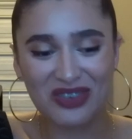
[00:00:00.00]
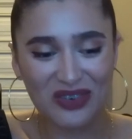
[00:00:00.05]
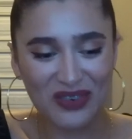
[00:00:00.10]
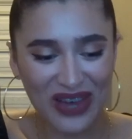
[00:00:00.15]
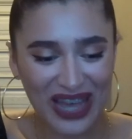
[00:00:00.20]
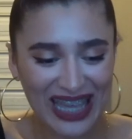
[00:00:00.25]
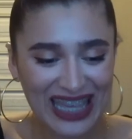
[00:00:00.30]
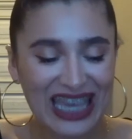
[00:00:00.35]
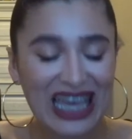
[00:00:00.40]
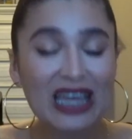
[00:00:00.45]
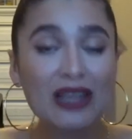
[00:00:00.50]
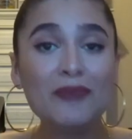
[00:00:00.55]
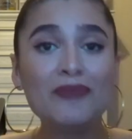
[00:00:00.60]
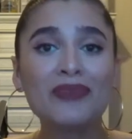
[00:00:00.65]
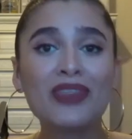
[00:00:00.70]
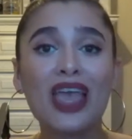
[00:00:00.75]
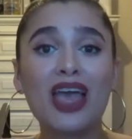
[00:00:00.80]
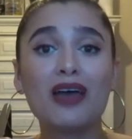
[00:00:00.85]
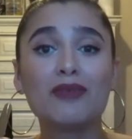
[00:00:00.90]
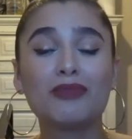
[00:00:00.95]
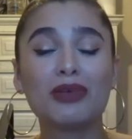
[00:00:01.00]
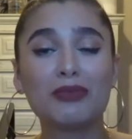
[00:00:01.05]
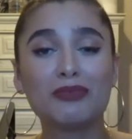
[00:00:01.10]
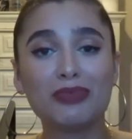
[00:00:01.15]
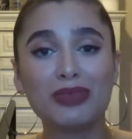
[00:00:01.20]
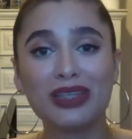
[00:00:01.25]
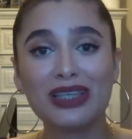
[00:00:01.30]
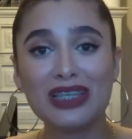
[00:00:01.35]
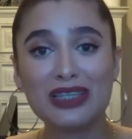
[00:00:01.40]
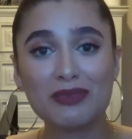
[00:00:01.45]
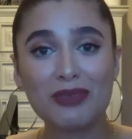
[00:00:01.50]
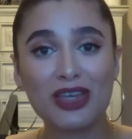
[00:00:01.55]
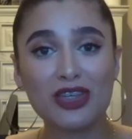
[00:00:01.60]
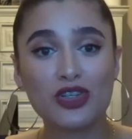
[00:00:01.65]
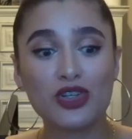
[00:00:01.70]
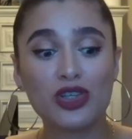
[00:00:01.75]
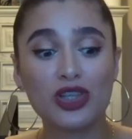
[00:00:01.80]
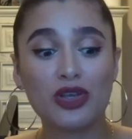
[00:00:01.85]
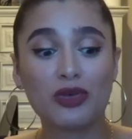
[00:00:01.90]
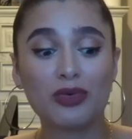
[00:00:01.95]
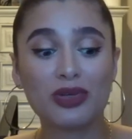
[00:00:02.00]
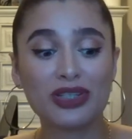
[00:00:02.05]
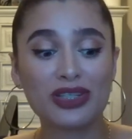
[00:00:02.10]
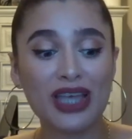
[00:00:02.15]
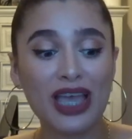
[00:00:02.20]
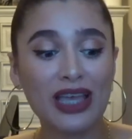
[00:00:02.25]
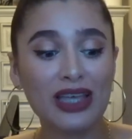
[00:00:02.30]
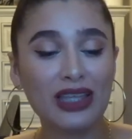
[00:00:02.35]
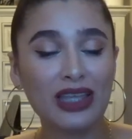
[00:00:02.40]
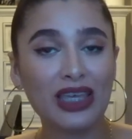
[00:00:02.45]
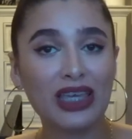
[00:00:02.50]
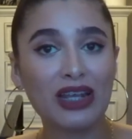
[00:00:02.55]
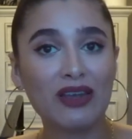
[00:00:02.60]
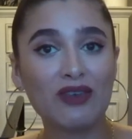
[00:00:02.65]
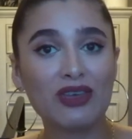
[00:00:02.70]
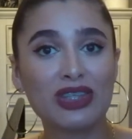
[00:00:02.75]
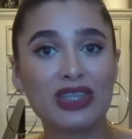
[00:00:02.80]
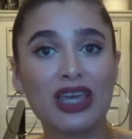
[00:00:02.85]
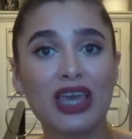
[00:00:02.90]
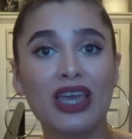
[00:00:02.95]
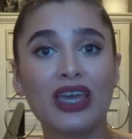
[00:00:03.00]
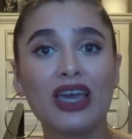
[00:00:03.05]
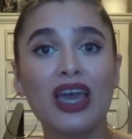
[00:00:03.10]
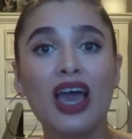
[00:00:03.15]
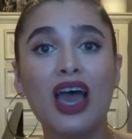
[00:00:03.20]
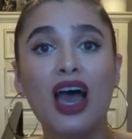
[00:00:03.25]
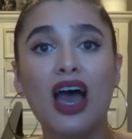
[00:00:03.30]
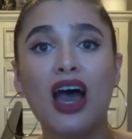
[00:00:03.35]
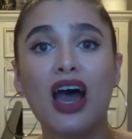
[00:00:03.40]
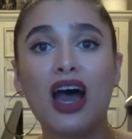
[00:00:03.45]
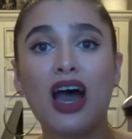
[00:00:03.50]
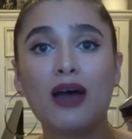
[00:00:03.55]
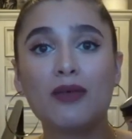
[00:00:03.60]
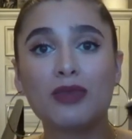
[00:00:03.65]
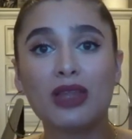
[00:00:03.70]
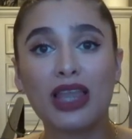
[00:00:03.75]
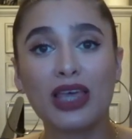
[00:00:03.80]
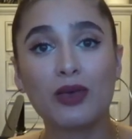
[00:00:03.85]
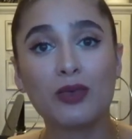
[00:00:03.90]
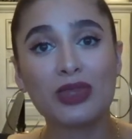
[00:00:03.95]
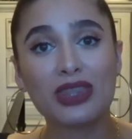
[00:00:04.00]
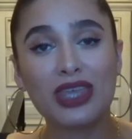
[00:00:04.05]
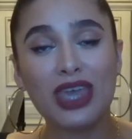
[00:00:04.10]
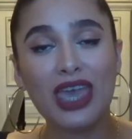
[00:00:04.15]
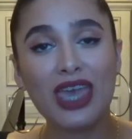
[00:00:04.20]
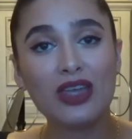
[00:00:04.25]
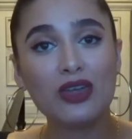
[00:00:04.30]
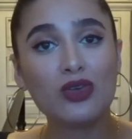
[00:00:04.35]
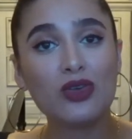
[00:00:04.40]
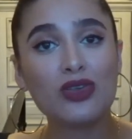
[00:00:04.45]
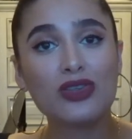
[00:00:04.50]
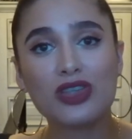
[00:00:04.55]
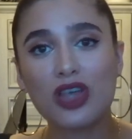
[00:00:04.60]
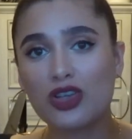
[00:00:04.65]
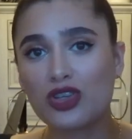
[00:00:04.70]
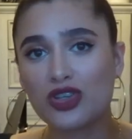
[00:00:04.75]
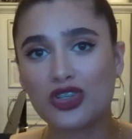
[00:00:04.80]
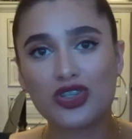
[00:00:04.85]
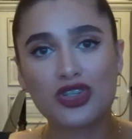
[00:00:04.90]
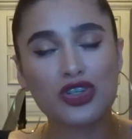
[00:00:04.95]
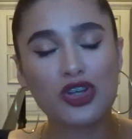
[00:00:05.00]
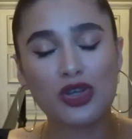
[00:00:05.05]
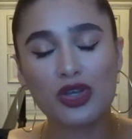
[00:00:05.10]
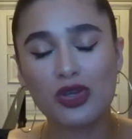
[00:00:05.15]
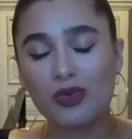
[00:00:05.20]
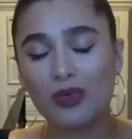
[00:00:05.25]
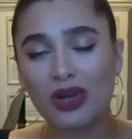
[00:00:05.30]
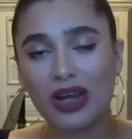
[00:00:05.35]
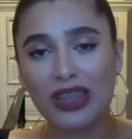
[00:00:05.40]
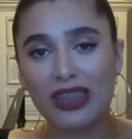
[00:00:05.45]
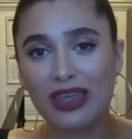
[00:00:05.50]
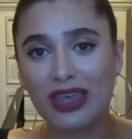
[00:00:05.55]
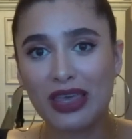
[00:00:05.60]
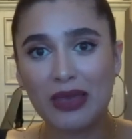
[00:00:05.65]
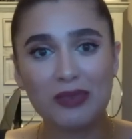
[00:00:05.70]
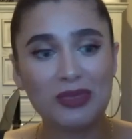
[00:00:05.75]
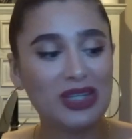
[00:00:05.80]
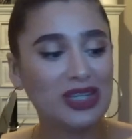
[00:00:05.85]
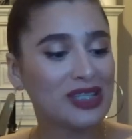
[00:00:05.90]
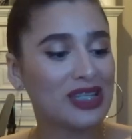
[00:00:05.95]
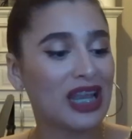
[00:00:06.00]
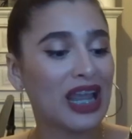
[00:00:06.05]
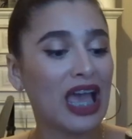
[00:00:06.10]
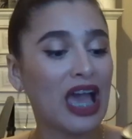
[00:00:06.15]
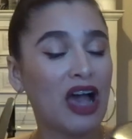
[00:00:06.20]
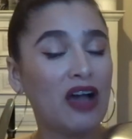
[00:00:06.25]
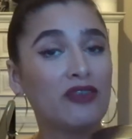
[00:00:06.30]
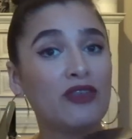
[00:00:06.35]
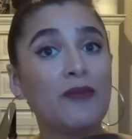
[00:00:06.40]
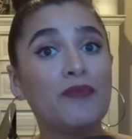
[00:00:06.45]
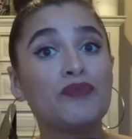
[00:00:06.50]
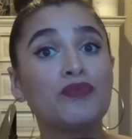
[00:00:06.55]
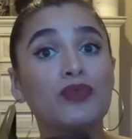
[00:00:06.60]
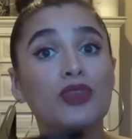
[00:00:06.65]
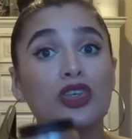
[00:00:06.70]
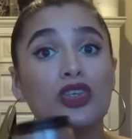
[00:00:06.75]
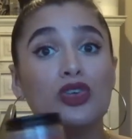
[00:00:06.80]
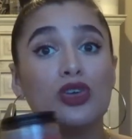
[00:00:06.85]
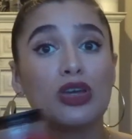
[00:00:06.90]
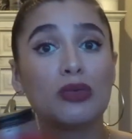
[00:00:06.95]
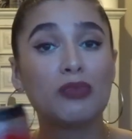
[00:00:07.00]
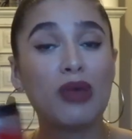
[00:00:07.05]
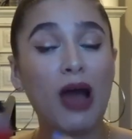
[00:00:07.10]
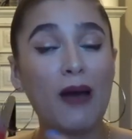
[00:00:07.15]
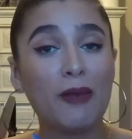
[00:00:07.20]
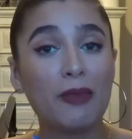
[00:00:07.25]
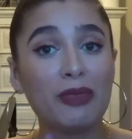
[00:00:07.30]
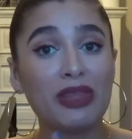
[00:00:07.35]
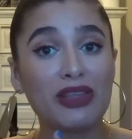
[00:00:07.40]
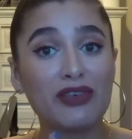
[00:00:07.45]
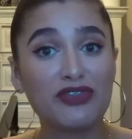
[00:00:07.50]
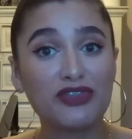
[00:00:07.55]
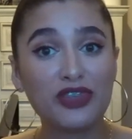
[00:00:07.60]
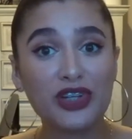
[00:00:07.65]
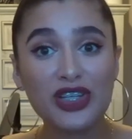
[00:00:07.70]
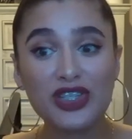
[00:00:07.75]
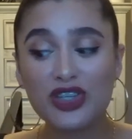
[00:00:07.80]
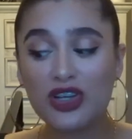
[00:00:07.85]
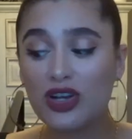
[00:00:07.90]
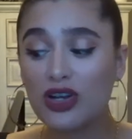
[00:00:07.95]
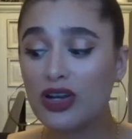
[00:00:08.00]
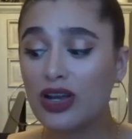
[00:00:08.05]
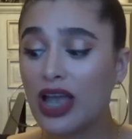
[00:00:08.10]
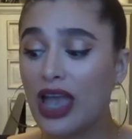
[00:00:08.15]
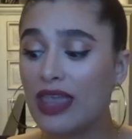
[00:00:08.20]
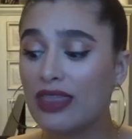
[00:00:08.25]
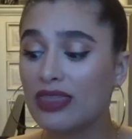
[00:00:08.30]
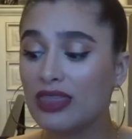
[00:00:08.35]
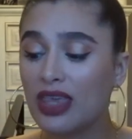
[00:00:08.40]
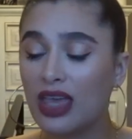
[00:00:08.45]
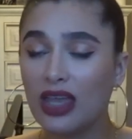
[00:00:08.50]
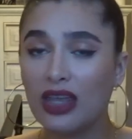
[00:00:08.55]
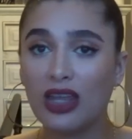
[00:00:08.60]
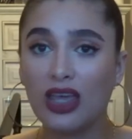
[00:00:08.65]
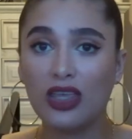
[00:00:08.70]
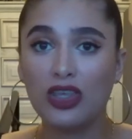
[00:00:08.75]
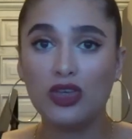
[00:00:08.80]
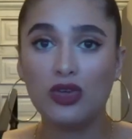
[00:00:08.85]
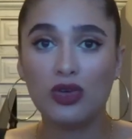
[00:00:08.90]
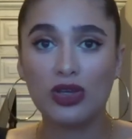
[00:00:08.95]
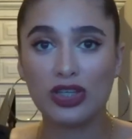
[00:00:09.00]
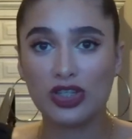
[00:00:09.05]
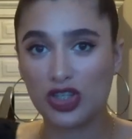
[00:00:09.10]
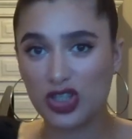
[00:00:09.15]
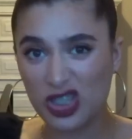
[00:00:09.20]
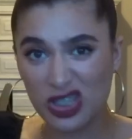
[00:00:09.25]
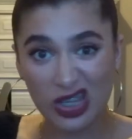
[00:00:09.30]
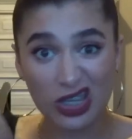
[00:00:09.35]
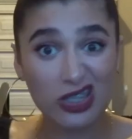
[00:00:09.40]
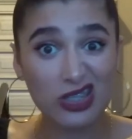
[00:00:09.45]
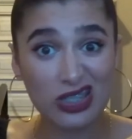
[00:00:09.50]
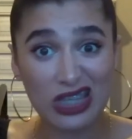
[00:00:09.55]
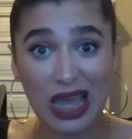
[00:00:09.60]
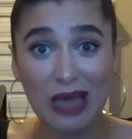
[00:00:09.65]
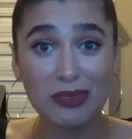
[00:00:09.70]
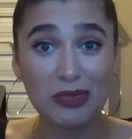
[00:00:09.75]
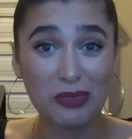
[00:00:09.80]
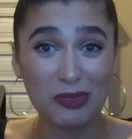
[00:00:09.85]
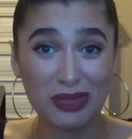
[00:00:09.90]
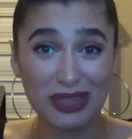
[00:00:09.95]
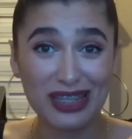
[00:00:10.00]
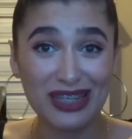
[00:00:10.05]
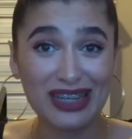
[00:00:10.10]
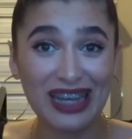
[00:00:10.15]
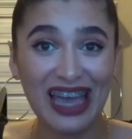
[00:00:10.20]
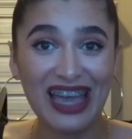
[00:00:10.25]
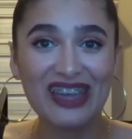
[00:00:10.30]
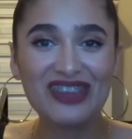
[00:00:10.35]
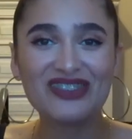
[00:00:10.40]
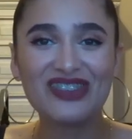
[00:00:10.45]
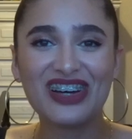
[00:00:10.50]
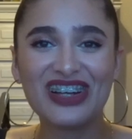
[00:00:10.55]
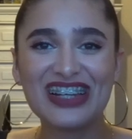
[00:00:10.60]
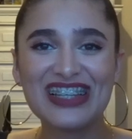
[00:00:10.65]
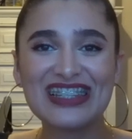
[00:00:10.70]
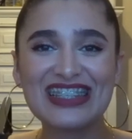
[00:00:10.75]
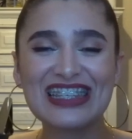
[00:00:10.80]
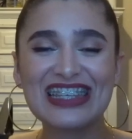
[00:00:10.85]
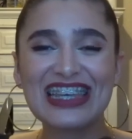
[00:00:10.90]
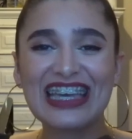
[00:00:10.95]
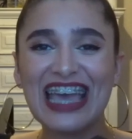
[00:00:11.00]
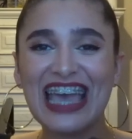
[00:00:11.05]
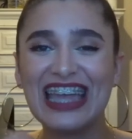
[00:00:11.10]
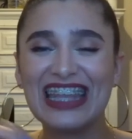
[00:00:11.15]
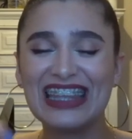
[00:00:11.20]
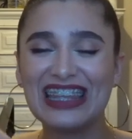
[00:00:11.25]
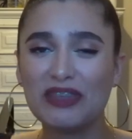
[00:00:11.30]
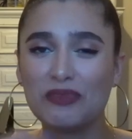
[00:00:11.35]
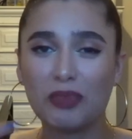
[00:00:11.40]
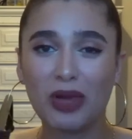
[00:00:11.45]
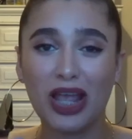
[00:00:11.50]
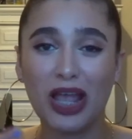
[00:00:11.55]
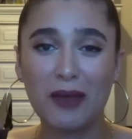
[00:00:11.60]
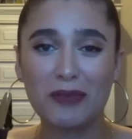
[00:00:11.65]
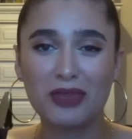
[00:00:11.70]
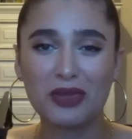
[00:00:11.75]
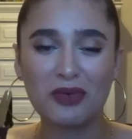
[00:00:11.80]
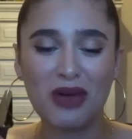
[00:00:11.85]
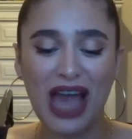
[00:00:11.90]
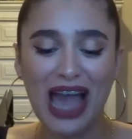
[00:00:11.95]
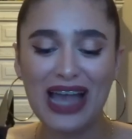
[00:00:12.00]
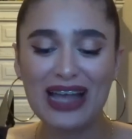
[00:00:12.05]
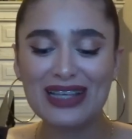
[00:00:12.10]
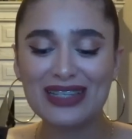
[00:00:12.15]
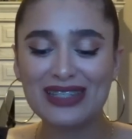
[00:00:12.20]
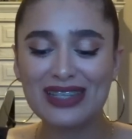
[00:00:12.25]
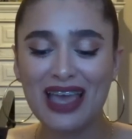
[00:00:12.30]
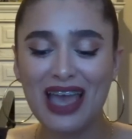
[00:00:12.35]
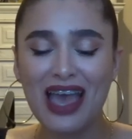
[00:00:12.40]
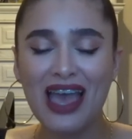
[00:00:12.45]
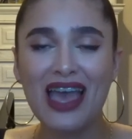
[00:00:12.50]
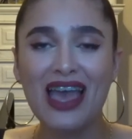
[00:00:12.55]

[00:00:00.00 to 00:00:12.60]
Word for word: away yet, but please make sure that you're recycling and everything. Um, like with candles, I'll just show you one of the empties that I have. You can pop them in the freezer and then you could just like stab them with a knife, honestly, and break up the wax.